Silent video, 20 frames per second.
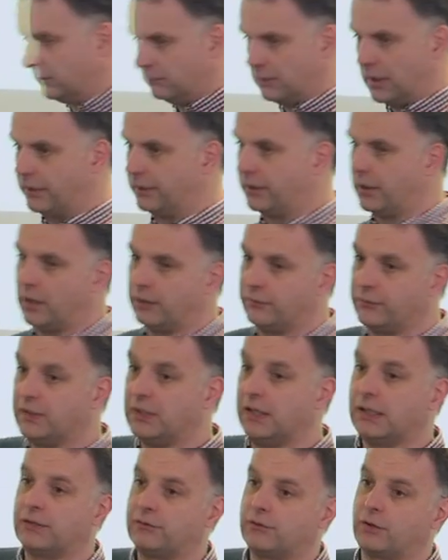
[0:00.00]
I don't know, if you
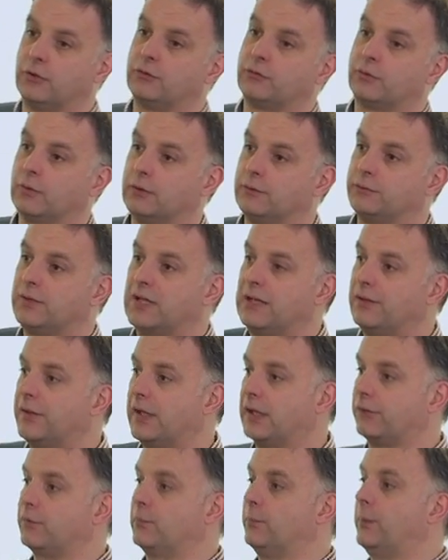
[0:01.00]
need a total of
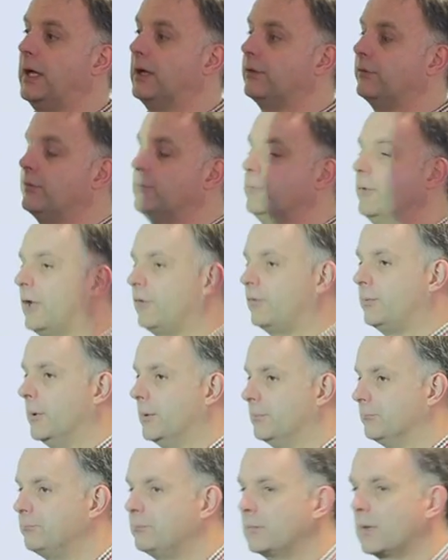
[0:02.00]
£10,000
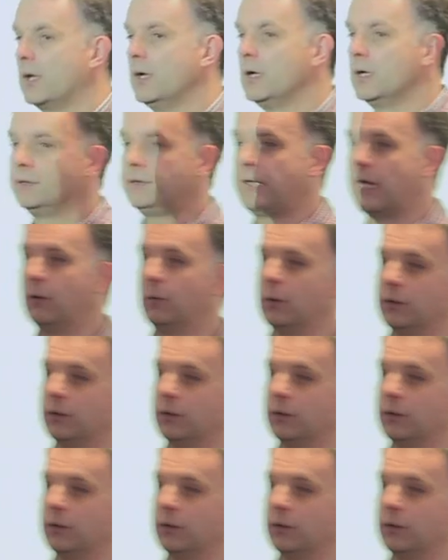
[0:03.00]
investment, they'll